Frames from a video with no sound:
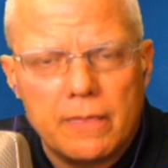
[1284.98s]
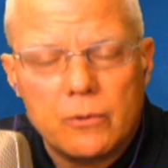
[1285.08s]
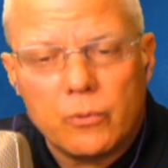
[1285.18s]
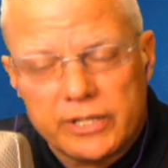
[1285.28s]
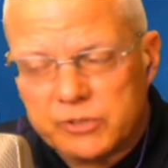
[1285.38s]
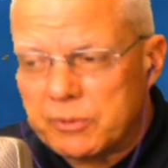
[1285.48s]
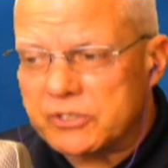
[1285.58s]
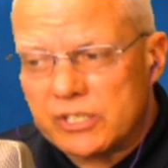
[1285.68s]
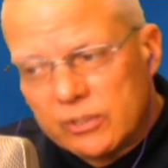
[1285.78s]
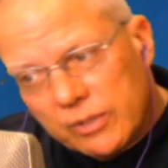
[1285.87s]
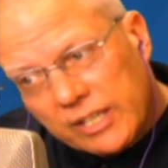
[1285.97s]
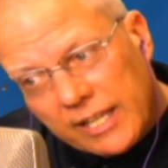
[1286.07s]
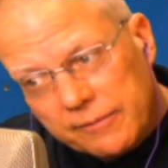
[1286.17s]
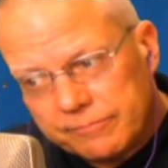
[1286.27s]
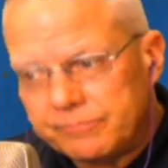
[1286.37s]
What are you supposed to do with
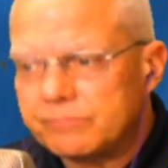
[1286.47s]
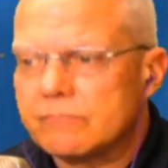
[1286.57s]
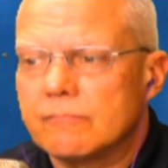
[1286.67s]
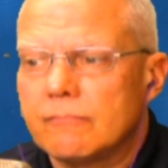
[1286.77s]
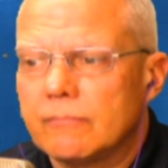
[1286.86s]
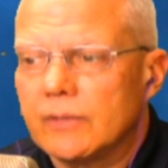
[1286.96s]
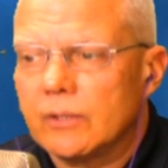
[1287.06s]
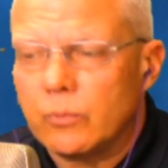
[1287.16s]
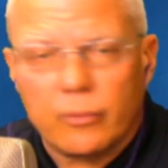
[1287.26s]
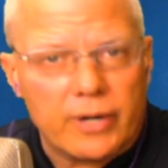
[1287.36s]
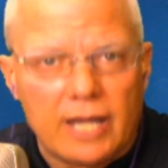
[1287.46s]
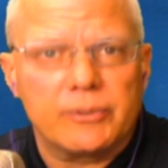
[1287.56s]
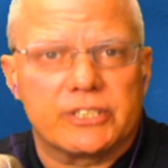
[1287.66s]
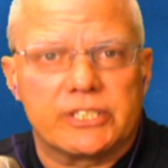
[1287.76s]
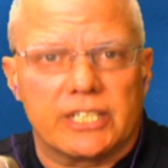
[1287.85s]
that? Well, what I
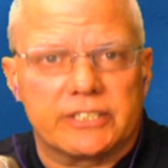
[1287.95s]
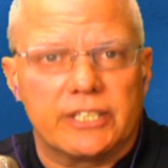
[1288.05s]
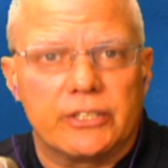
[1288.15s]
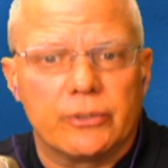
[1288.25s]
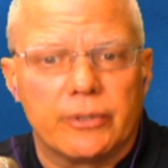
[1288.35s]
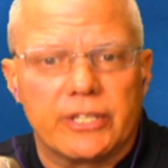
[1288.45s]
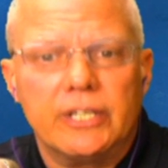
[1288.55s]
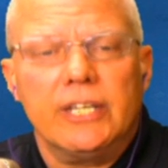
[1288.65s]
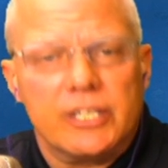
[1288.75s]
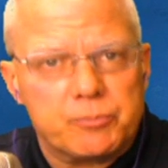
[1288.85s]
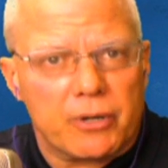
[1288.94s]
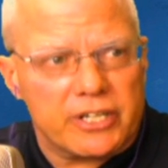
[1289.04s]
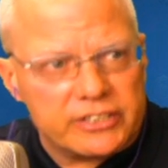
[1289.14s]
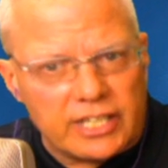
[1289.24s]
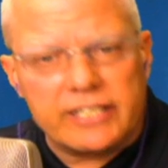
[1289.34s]
would suggest that you do with it is put it
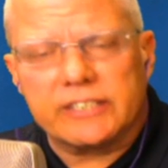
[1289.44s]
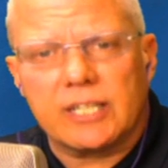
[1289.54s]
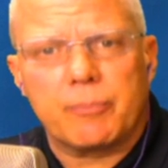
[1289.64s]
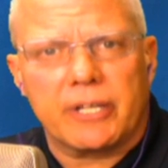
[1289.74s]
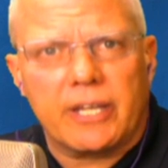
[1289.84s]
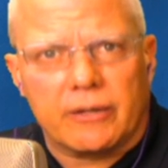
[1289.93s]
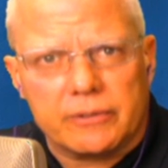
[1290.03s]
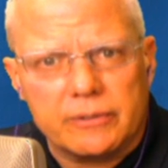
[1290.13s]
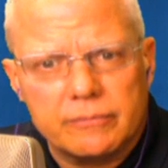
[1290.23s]
aside in a separate account